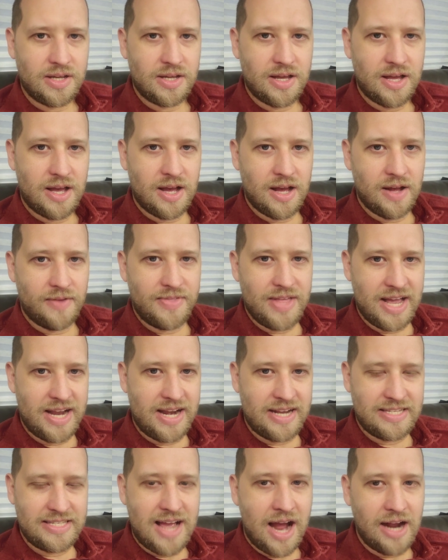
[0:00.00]

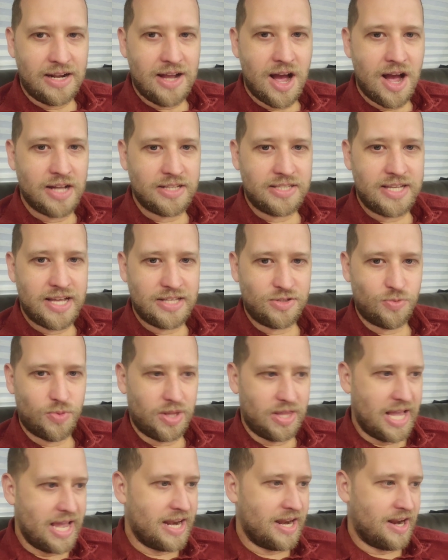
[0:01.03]
that's not contents
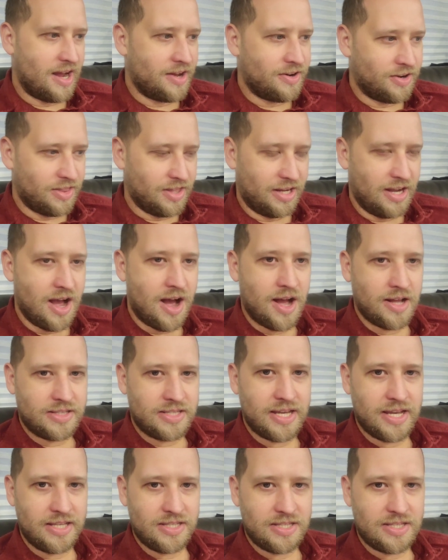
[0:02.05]
related under the
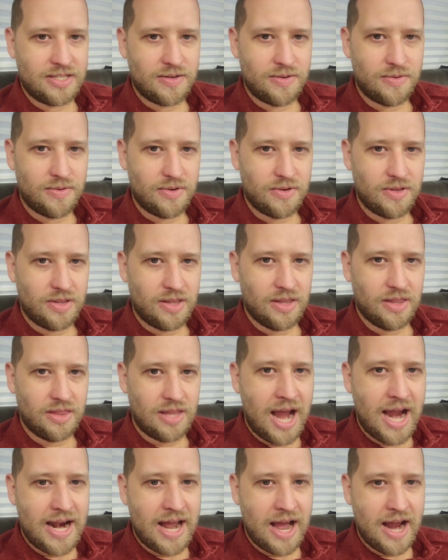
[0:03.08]
contents
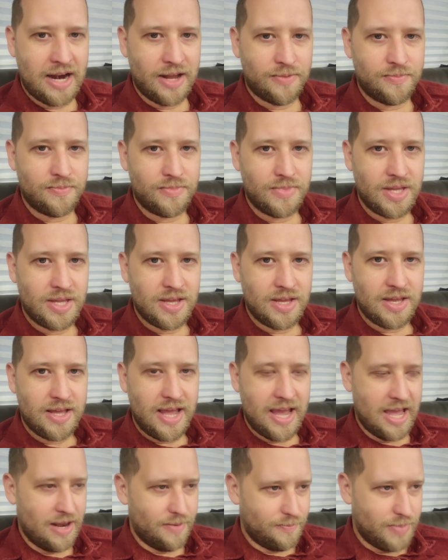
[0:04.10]
line item
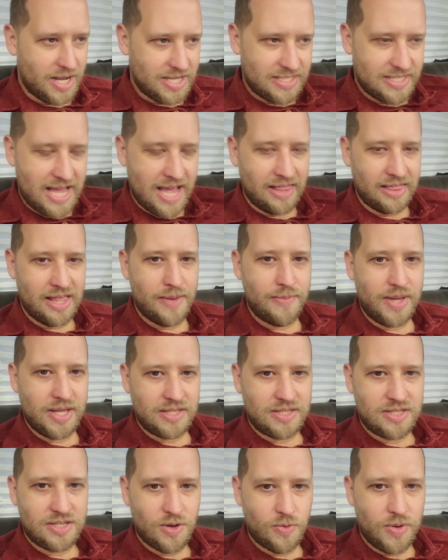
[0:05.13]
and bust that
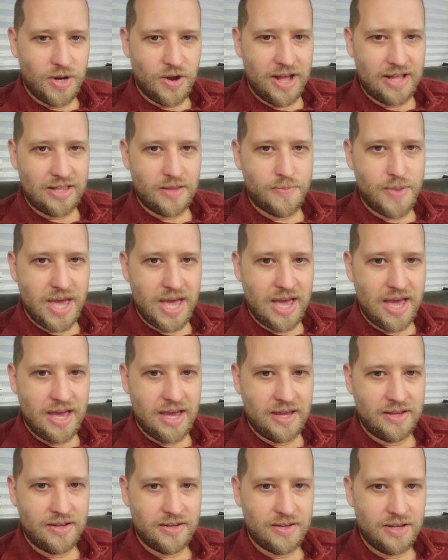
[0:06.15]
limit so we don't have to
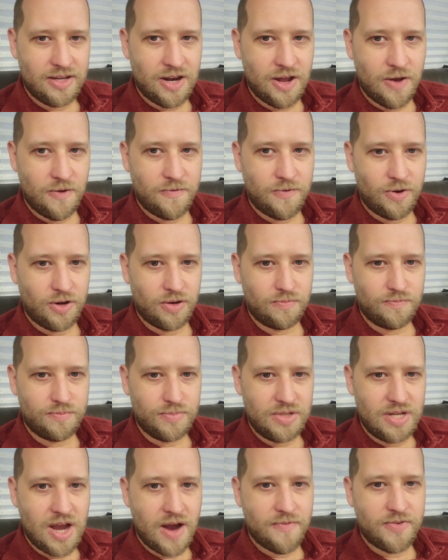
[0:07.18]
pay, you know, for
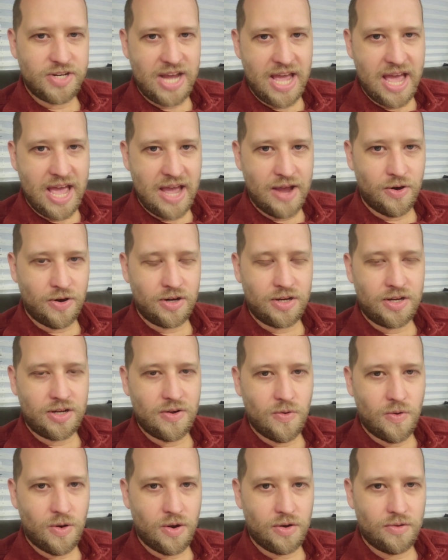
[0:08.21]
coverage A
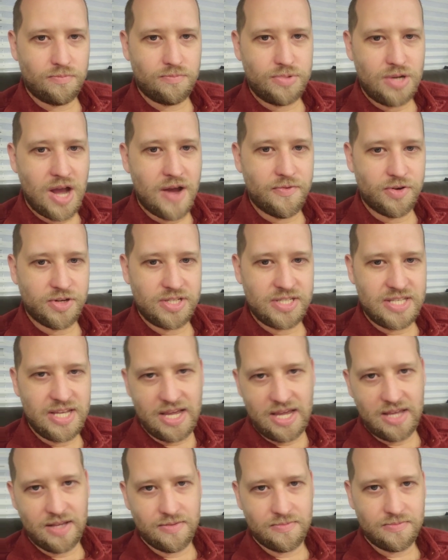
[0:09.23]
or coverage
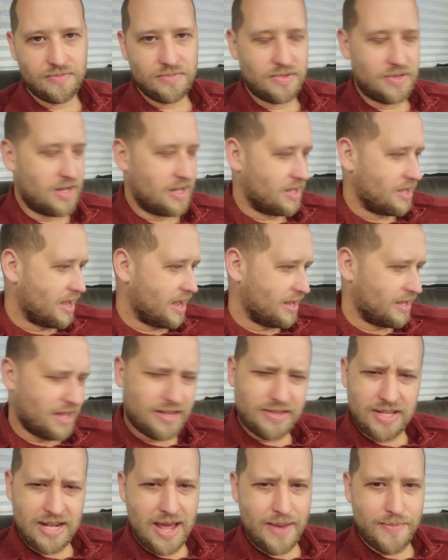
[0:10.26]
C.
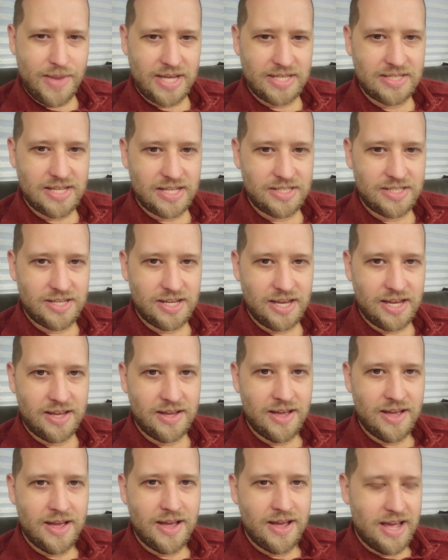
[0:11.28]
Did that make sense to you?
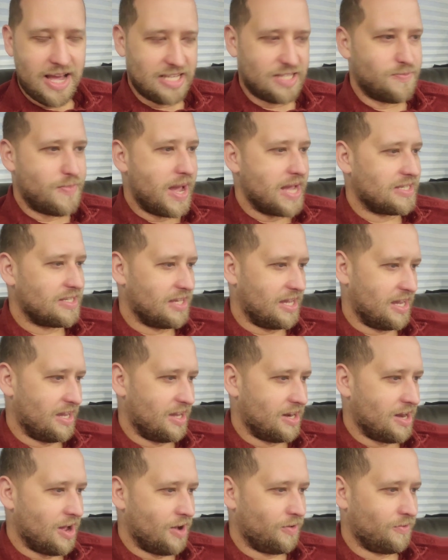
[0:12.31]
It's basically,
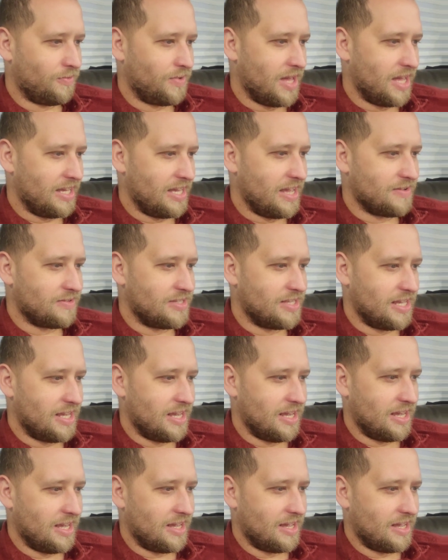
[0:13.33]
you know, it gives
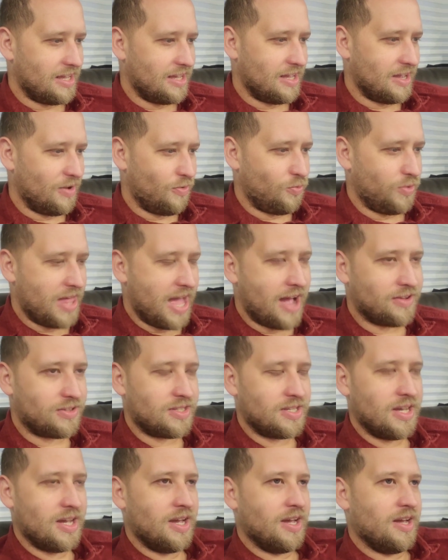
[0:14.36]
without